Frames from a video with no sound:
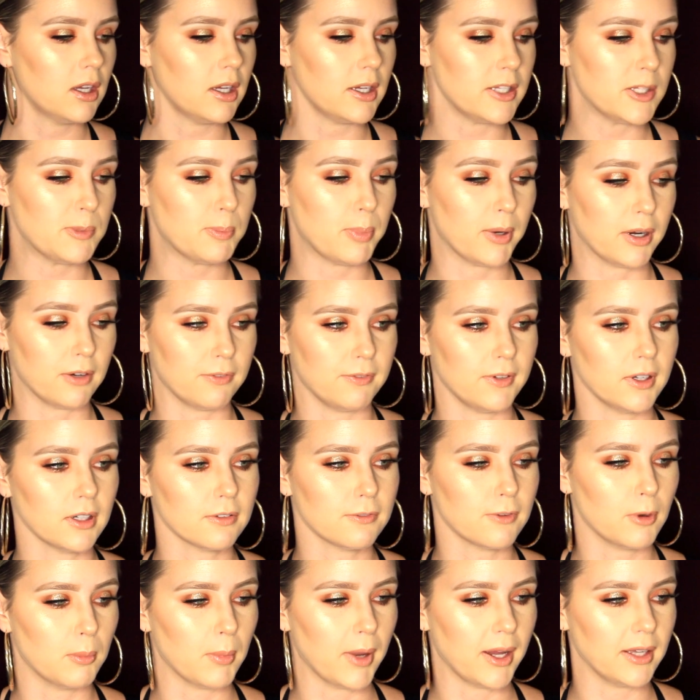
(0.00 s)
it's perfect
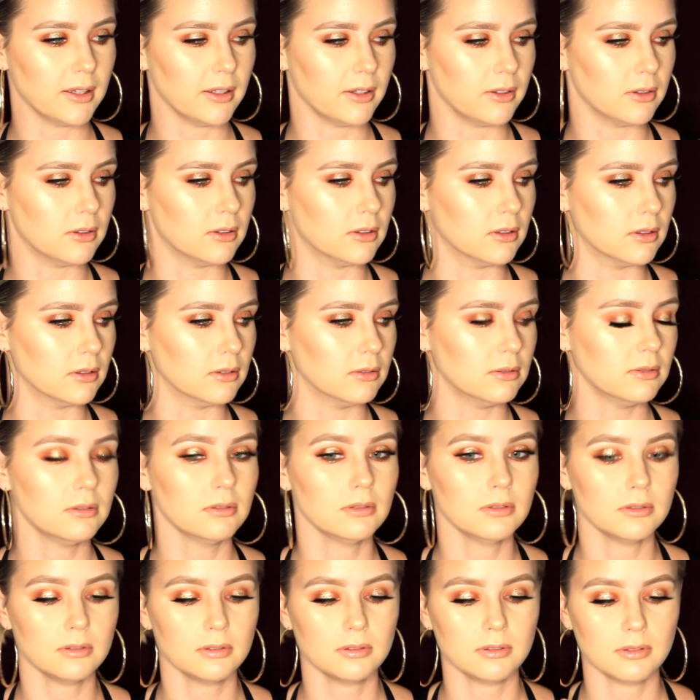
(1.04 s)
for
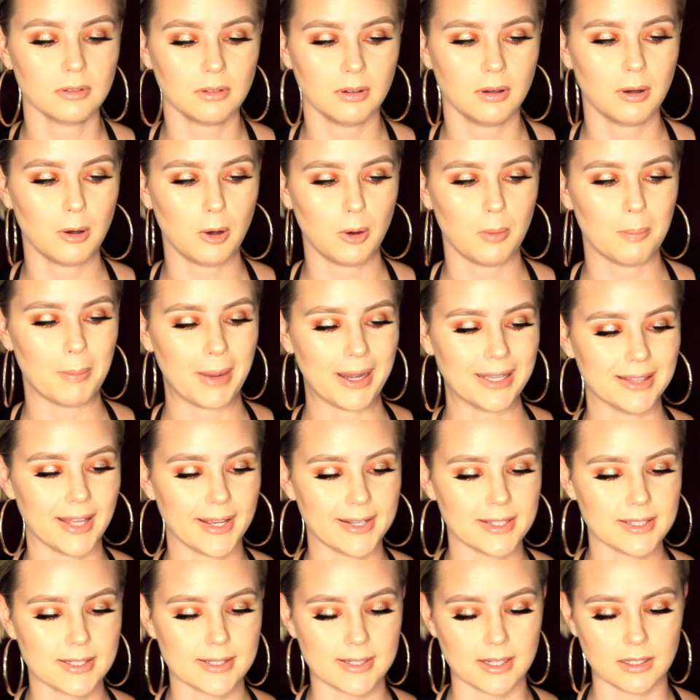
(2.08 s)
my
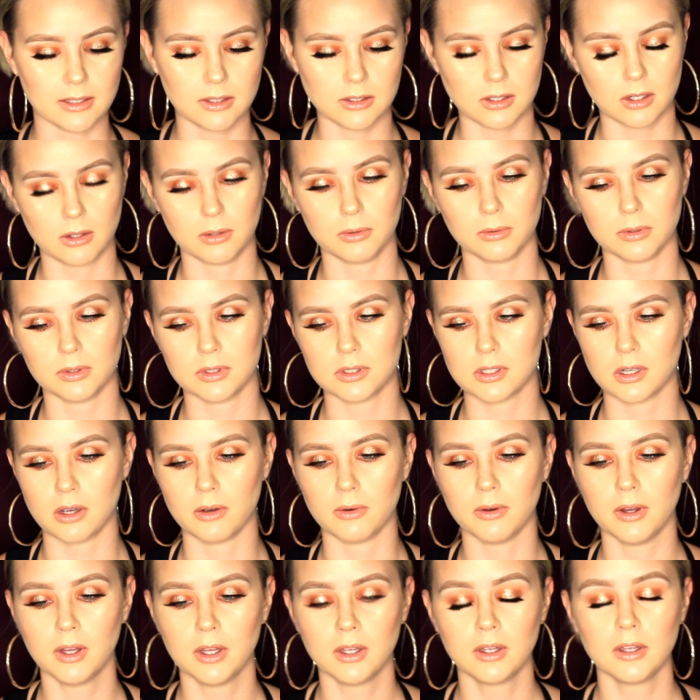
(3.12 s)
light skin tone.
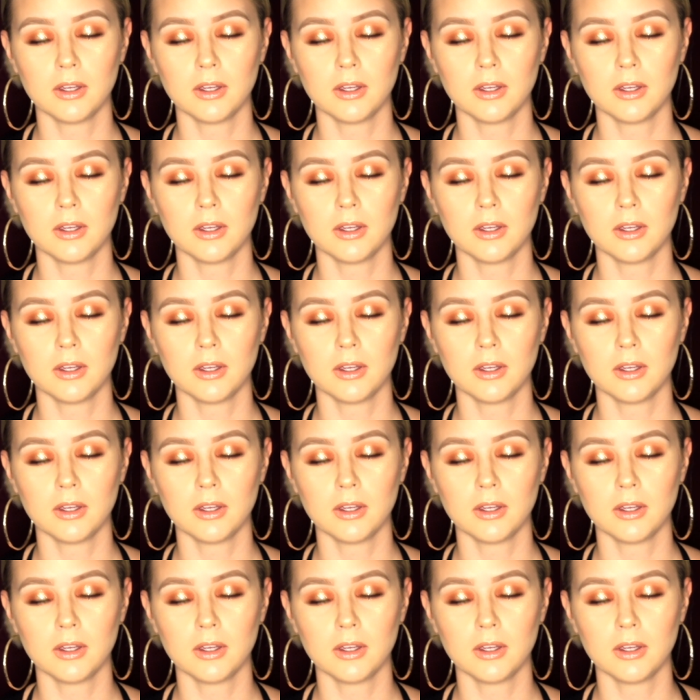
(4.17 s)
So,